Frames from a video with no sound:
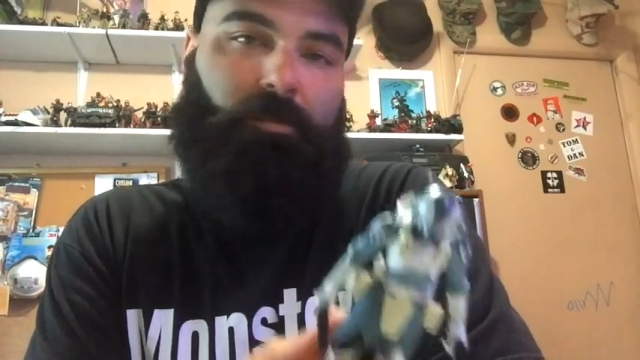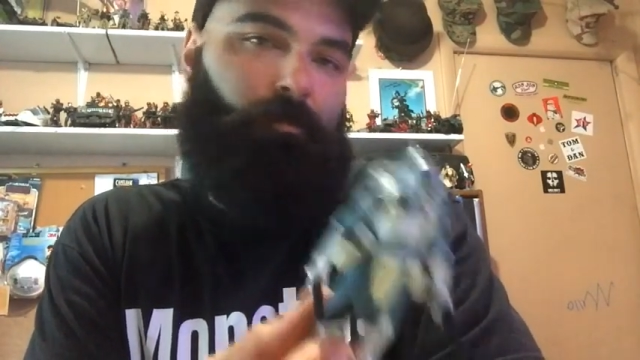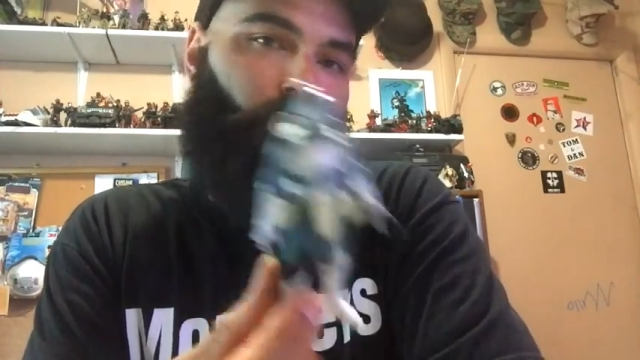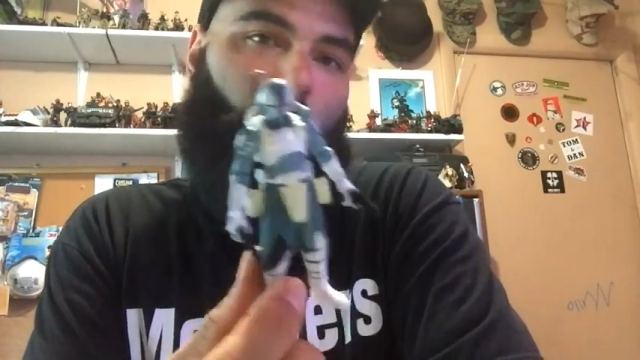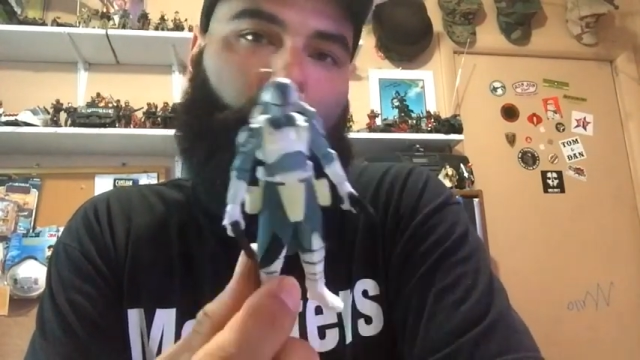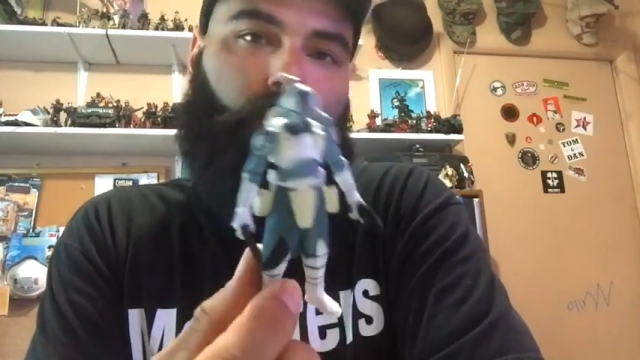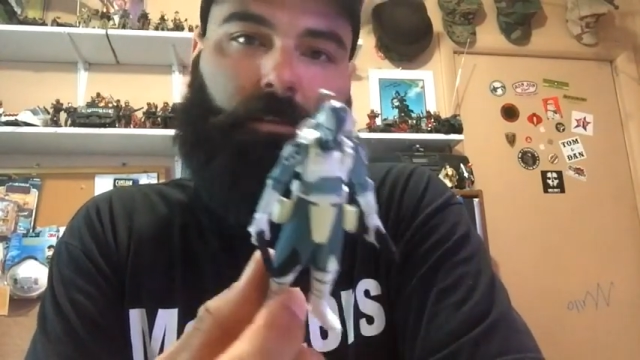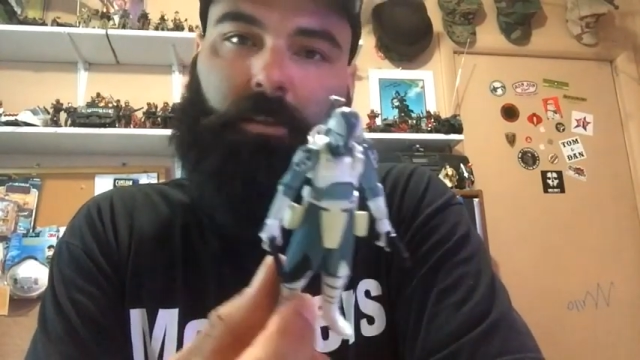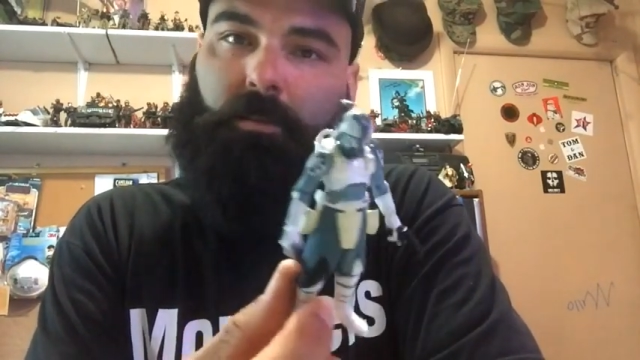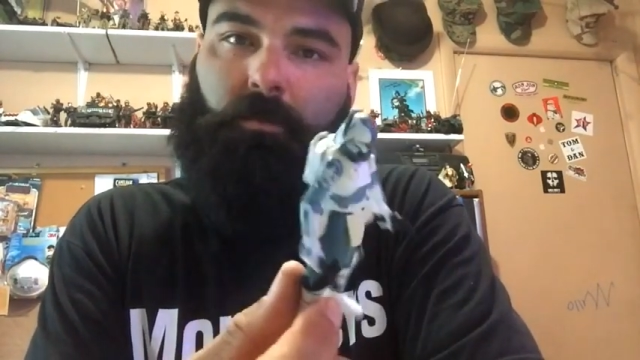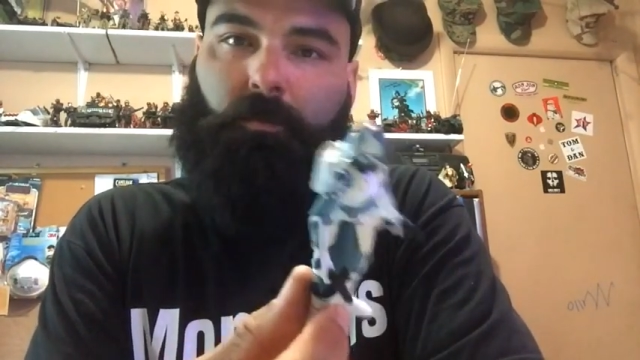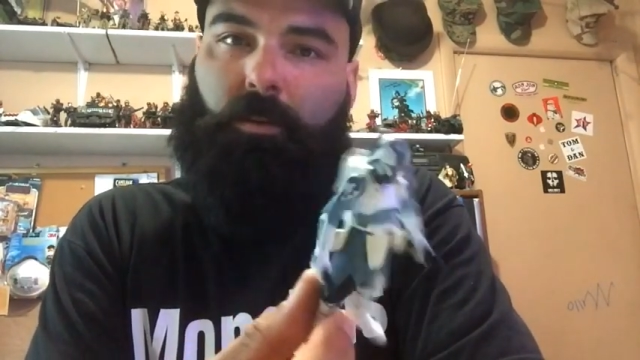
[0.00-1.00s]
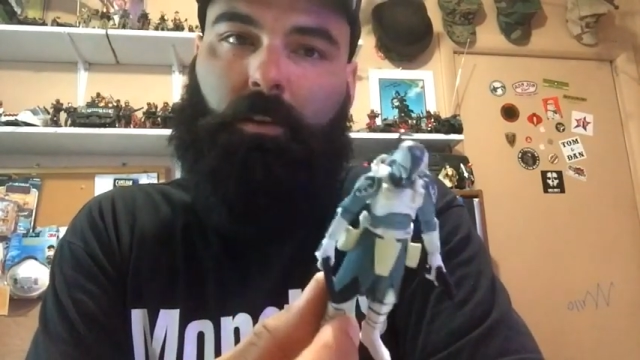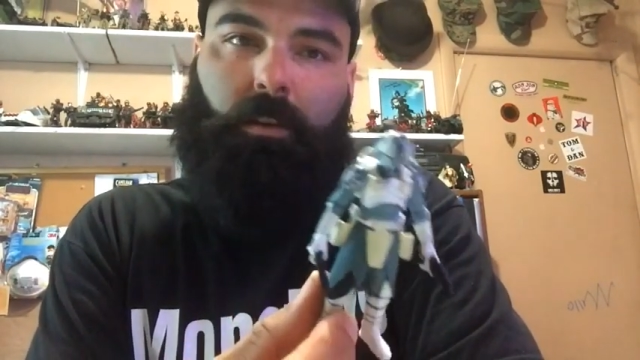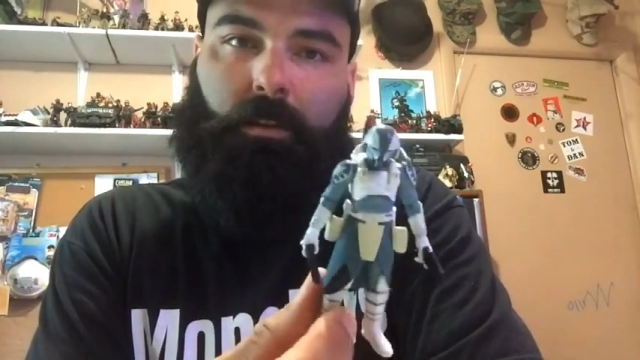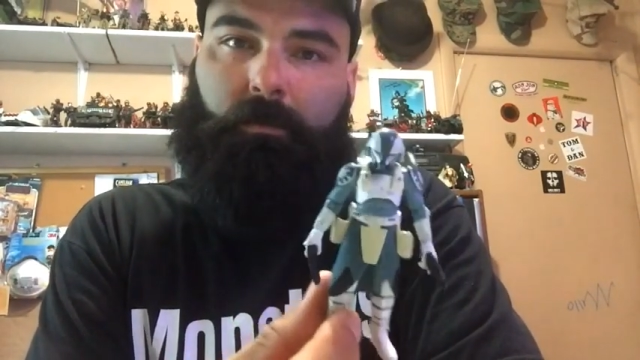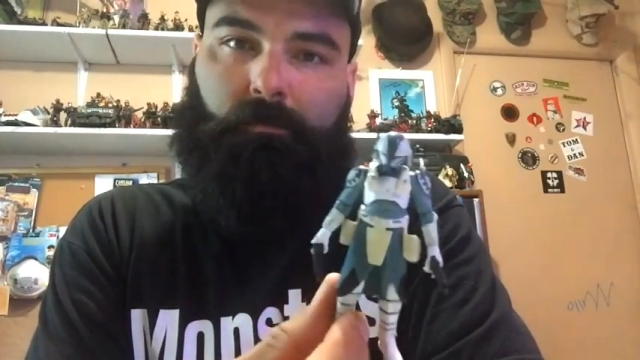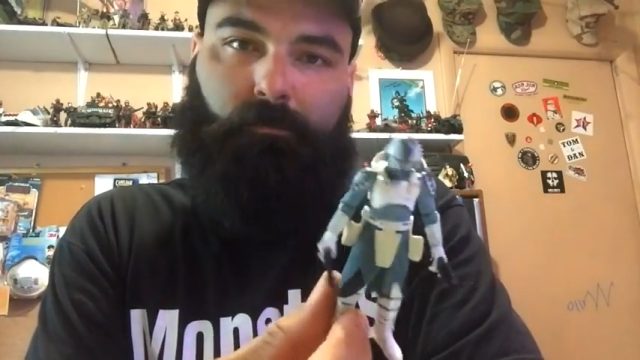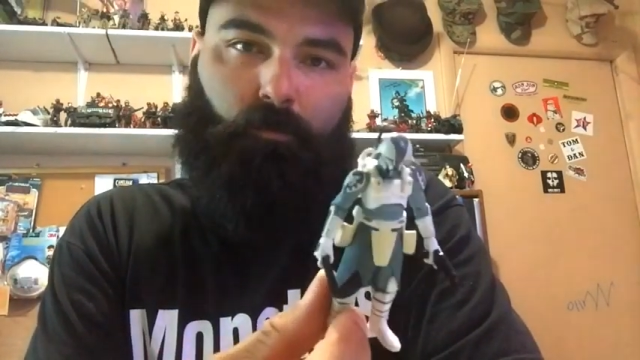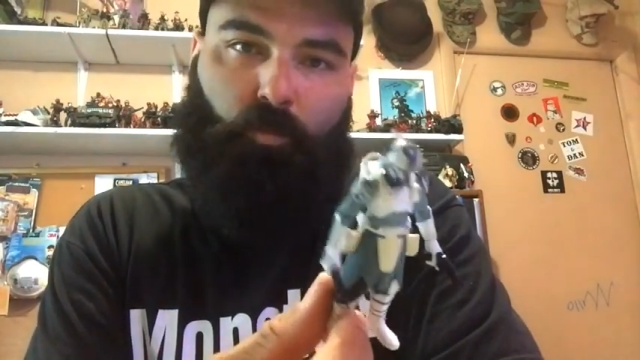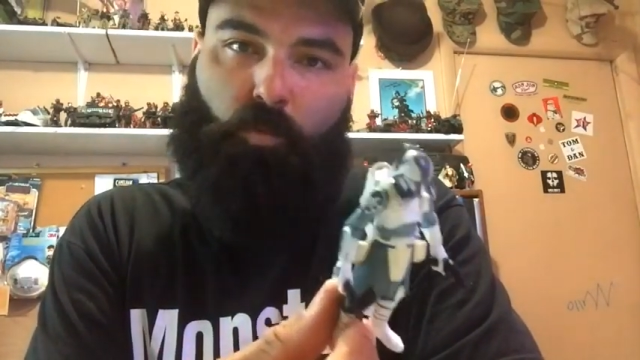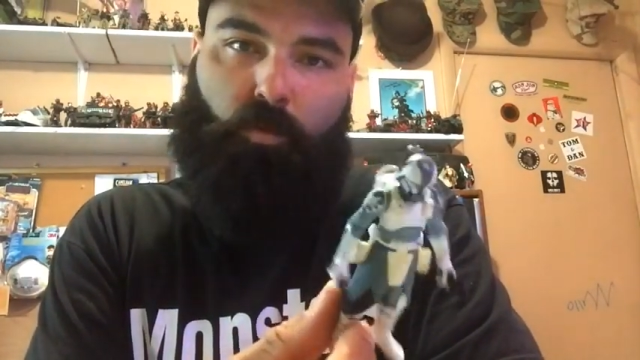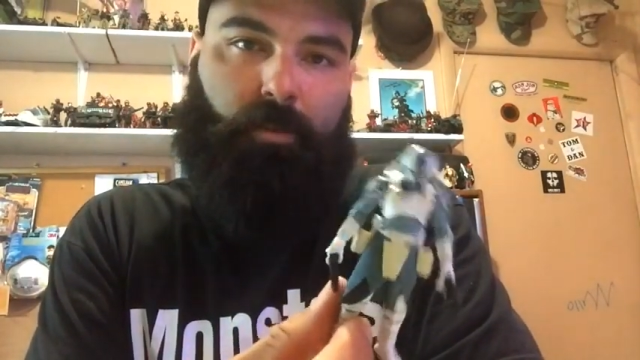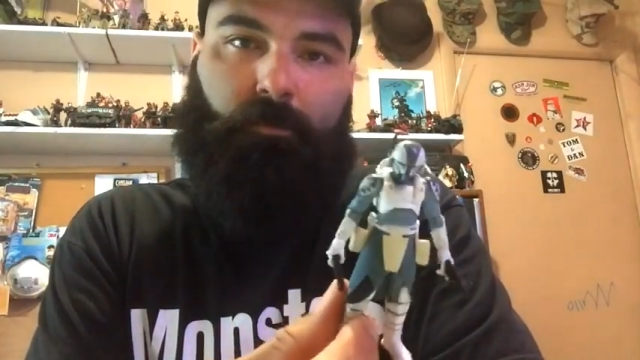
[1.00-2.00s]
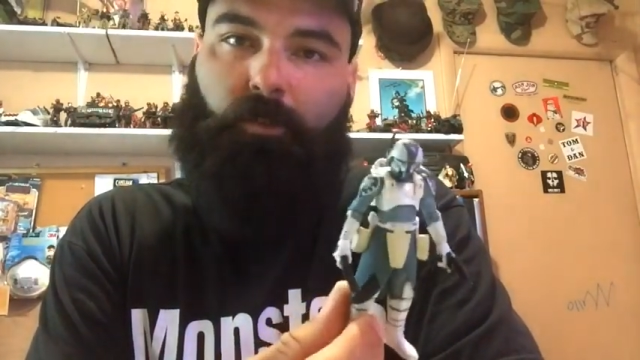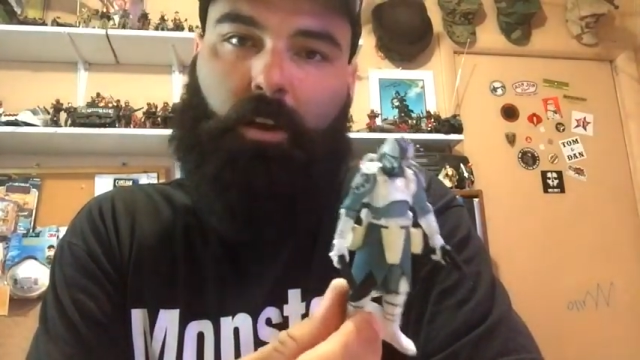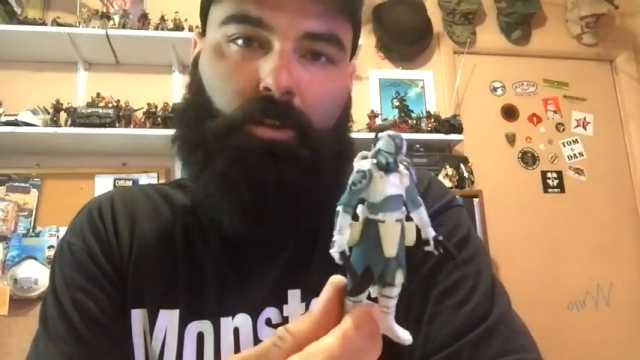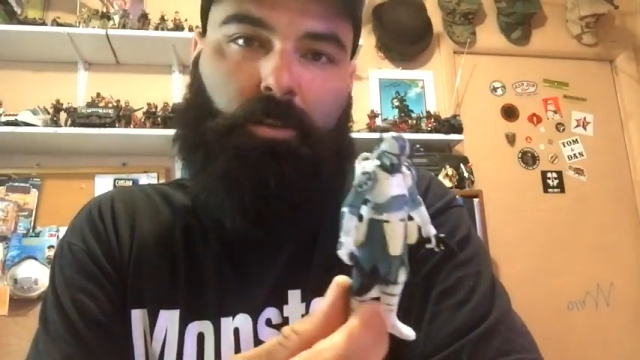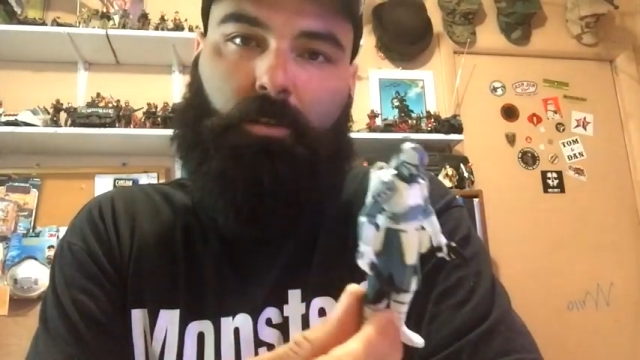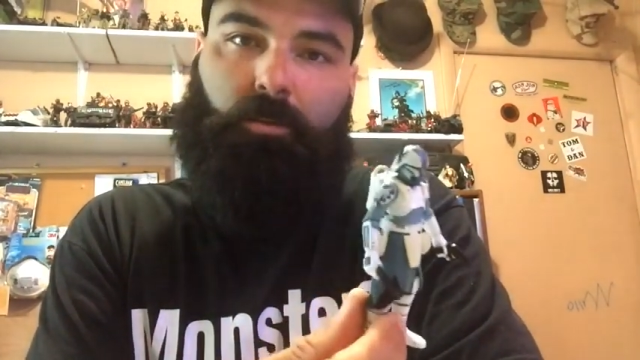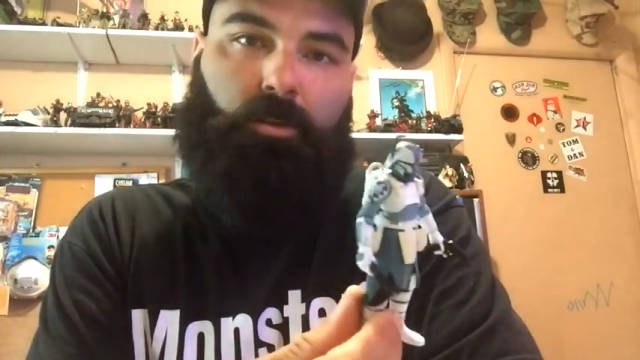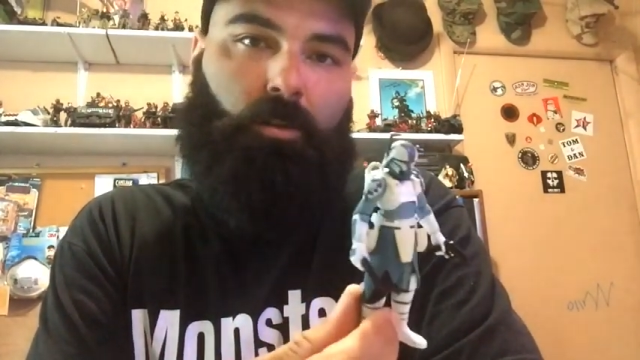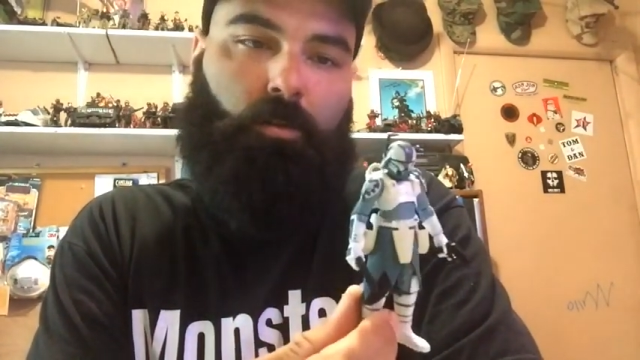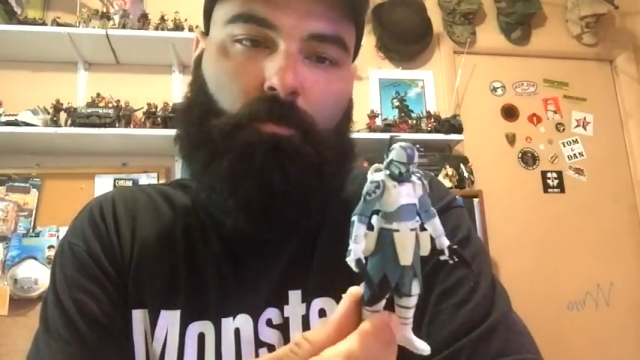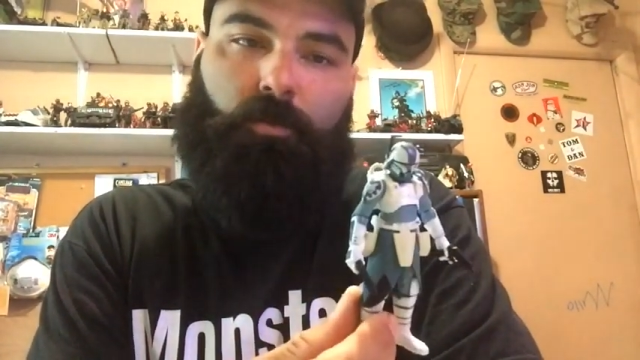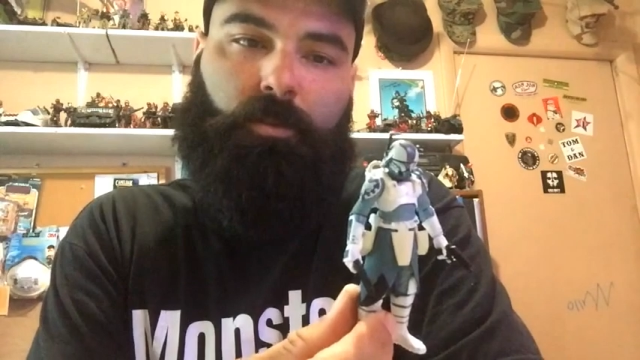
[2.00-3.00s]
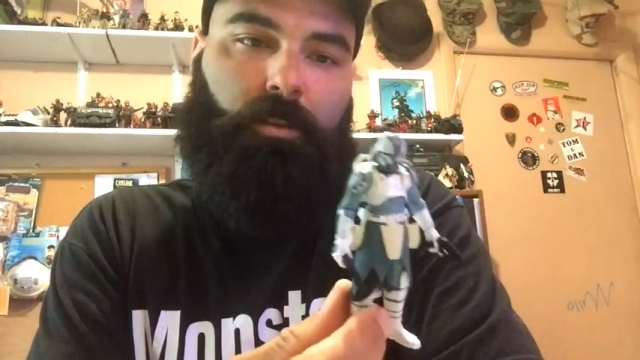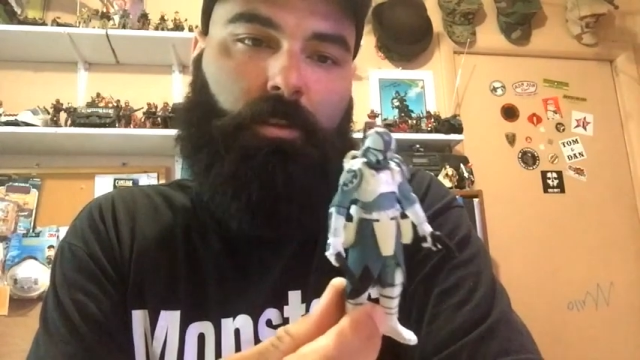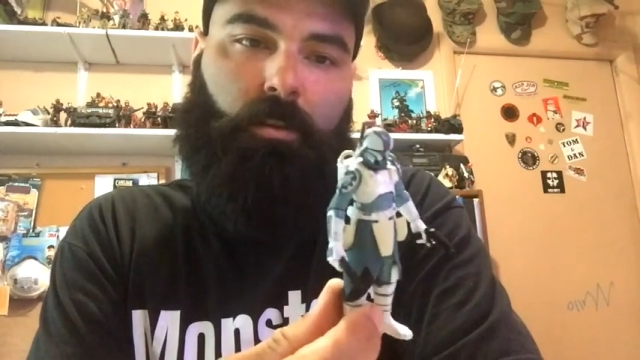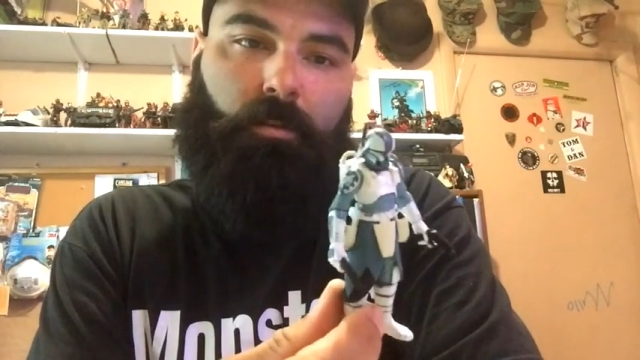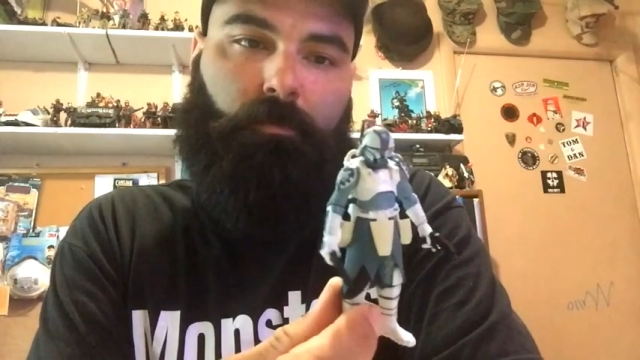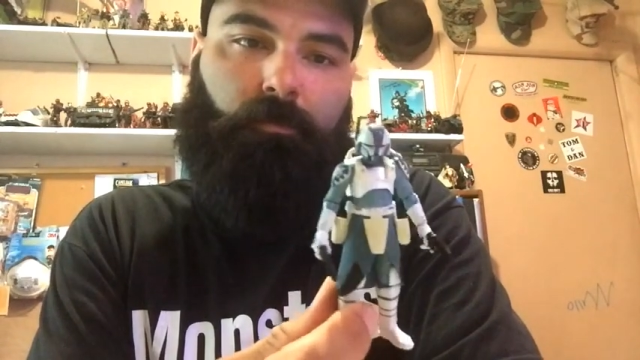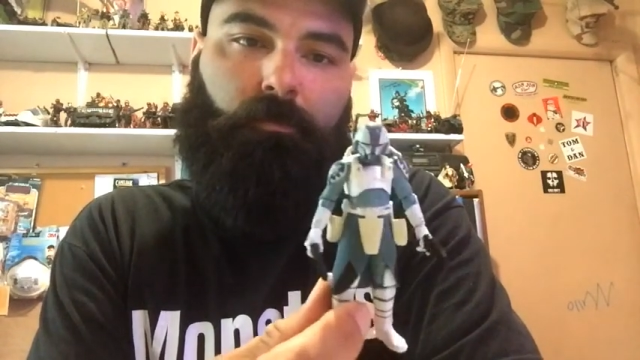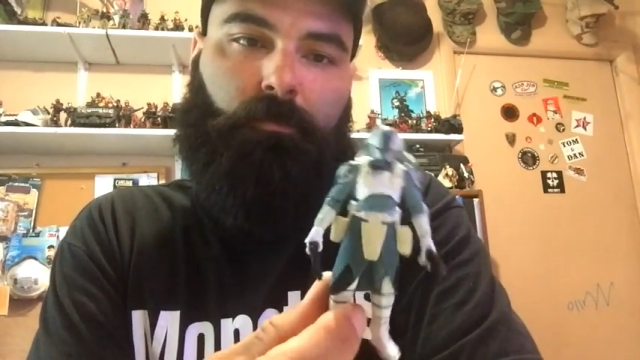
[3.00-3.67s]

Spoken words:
Walmart doesn't really refresh their Star Wars stuff